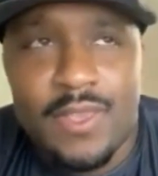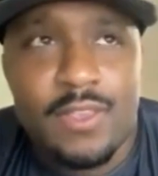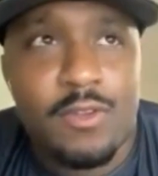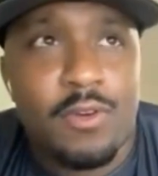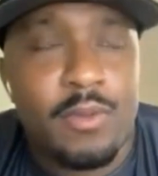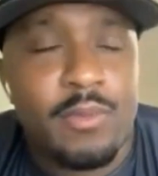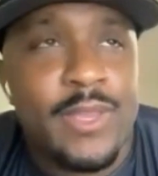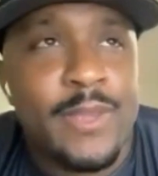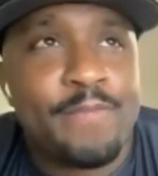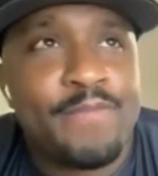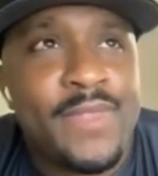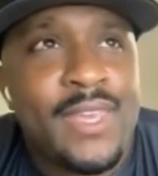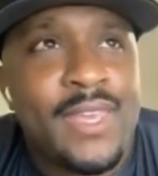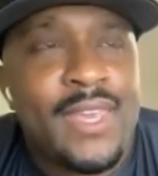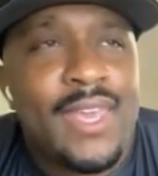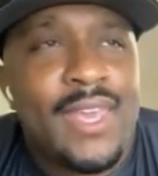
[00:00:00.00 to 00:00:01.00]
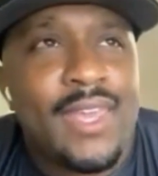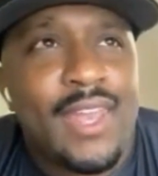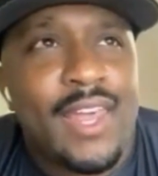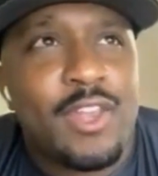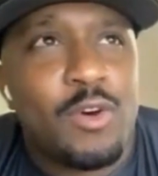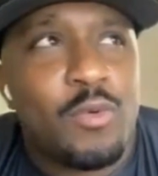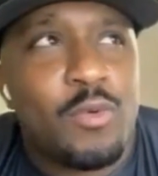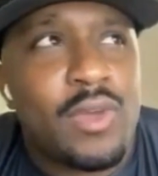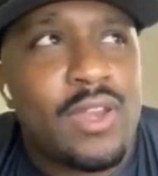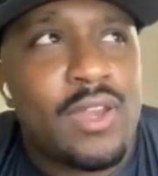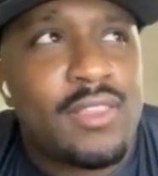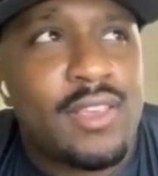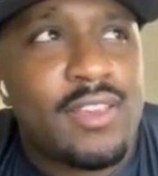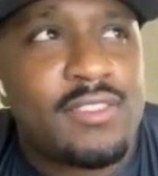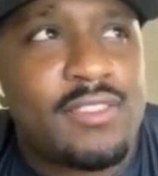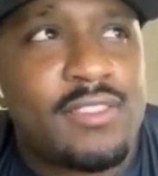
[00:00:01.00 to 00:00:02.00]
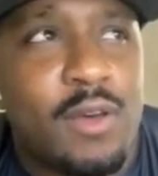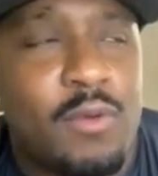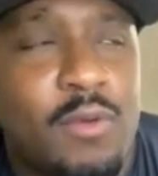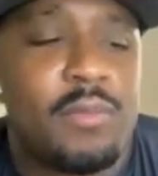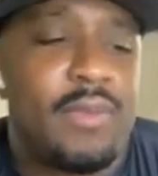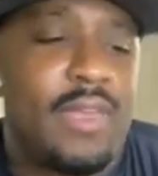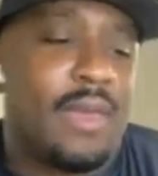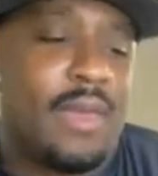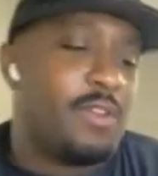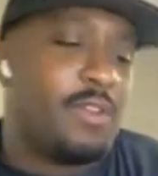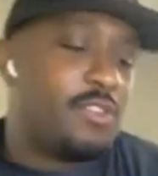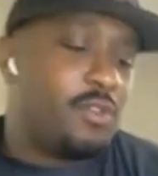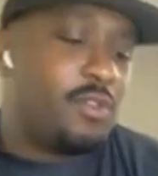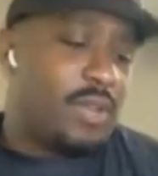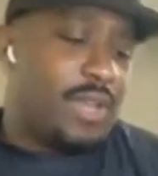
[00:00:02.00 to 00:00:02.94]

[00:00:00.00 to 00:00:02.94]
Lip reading: You know what I mean? And I know one of the things that I want to be able to do,